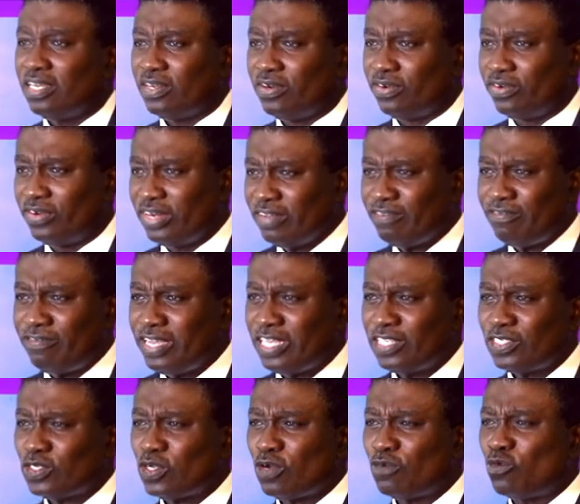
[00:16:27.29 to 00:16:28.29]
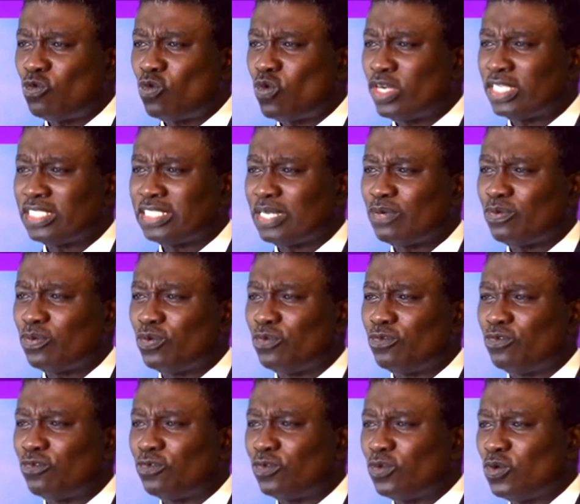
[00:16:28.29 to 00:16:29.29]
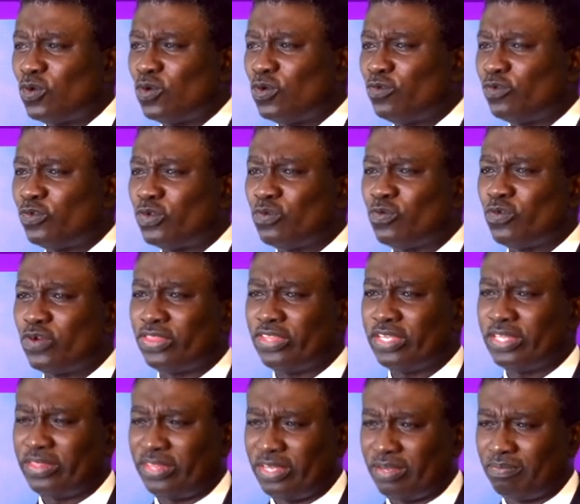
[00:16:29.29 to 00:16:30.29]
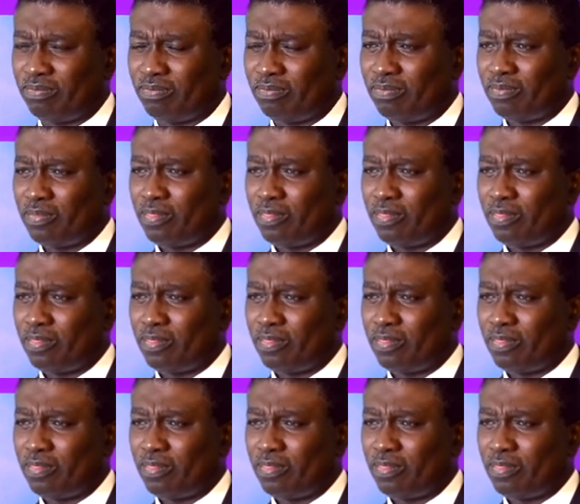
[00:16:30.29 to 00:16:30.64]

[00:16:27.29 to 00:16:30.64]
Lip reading: rivers of water will flow from within them."